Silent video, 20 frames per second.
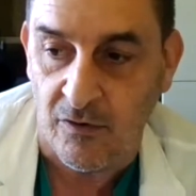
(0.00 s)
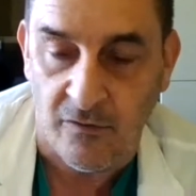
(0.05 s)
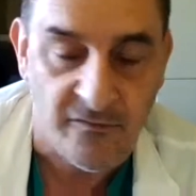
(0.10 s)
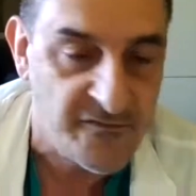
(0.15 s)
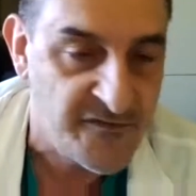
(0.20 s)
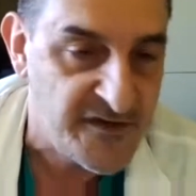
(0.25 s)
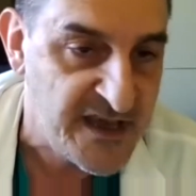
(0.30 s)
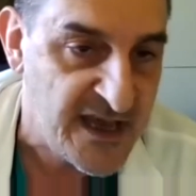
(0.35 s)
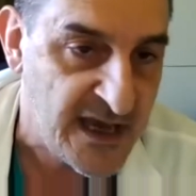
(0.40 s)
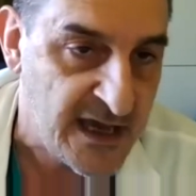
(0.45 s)

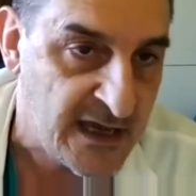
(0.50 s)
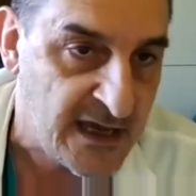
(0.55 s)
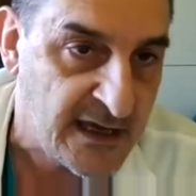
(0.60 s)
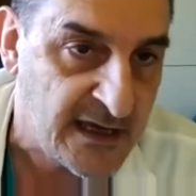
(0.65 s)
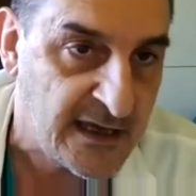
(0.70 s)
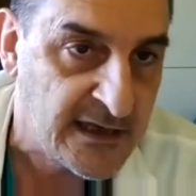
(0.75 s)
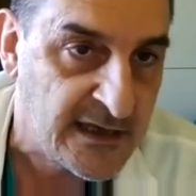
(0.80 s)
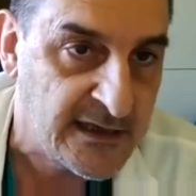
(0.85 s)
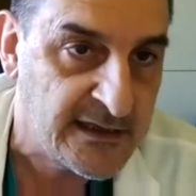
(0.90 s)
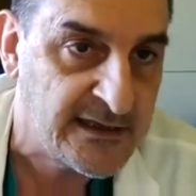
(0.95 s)

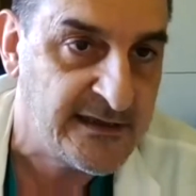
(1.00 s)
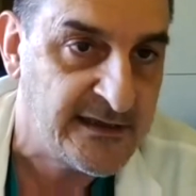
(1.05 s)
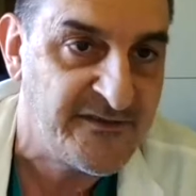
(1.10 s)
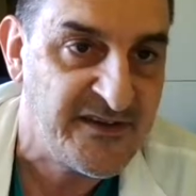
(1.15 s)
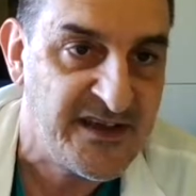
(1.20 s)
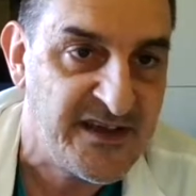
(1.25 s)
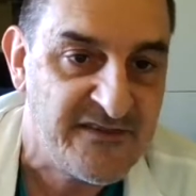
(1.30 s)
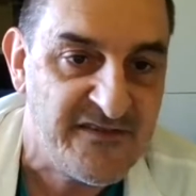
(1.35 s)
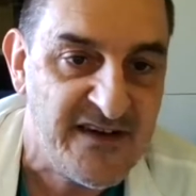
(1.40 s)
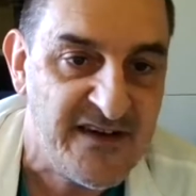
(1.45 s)

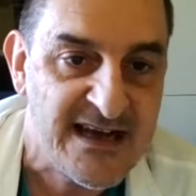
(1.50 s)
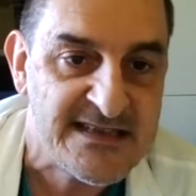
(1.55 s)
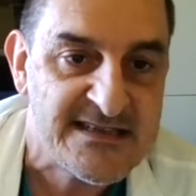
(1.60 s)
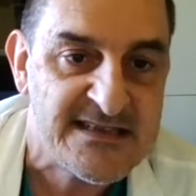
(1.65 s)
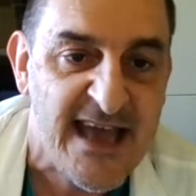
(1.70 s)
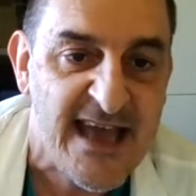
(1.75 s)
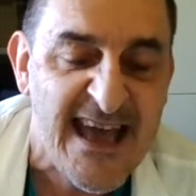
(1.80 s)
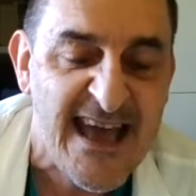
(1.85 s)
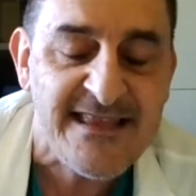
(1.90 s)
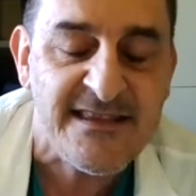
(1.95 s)
via VATS,
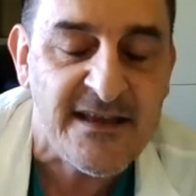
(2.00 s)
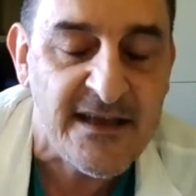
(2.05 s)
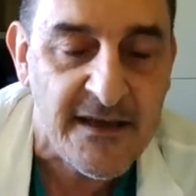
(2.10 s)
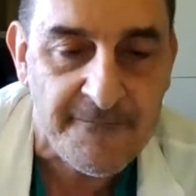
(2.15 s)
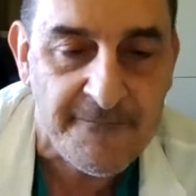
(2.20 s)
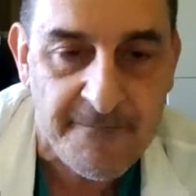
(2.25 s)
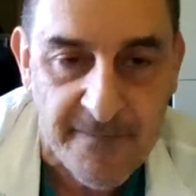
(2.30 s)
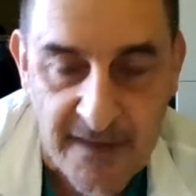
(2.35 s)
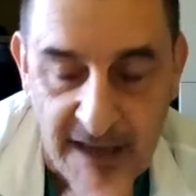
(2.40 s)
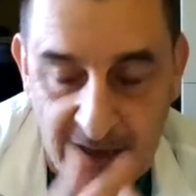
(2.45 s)
and
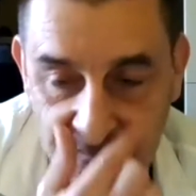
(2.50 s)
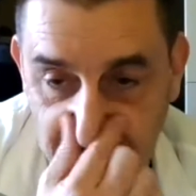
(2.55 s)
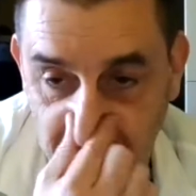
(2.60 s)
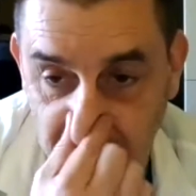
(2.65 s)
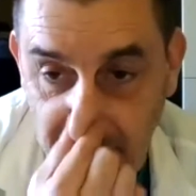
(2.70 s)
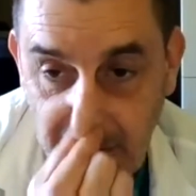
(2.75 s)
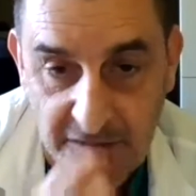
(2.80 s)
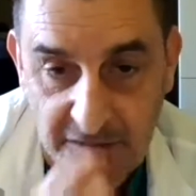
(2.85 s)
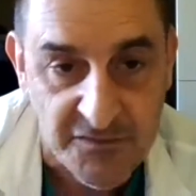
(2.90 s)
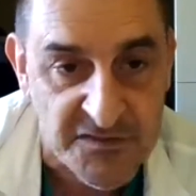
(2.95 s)
I
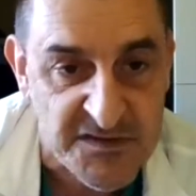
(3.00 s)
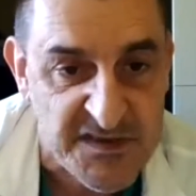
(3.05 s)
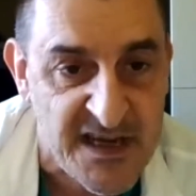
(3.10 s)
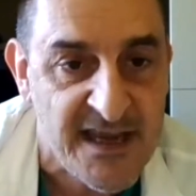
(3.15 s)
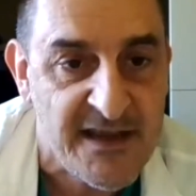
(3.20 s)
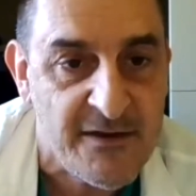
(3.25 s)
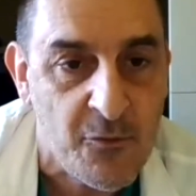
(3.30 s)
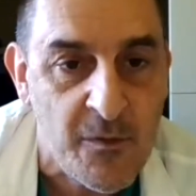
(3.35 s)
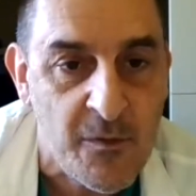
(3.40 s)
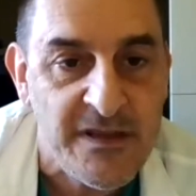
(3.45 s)
forgot to say,
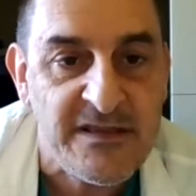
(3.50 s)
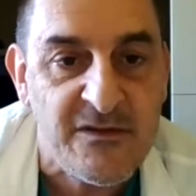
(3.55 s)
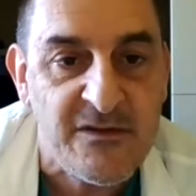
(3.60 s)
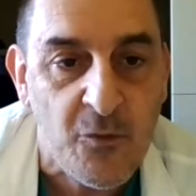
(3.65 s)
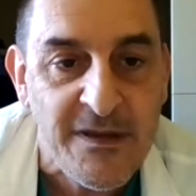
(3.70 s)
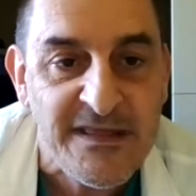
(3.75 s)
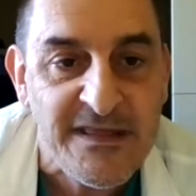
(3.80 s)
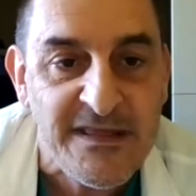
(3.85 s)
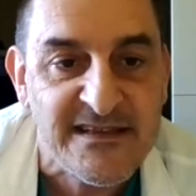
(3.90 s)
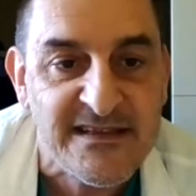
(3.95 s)

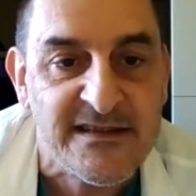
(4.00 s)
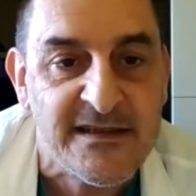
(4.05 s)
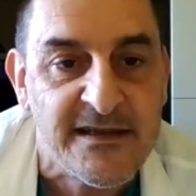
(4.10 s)
we did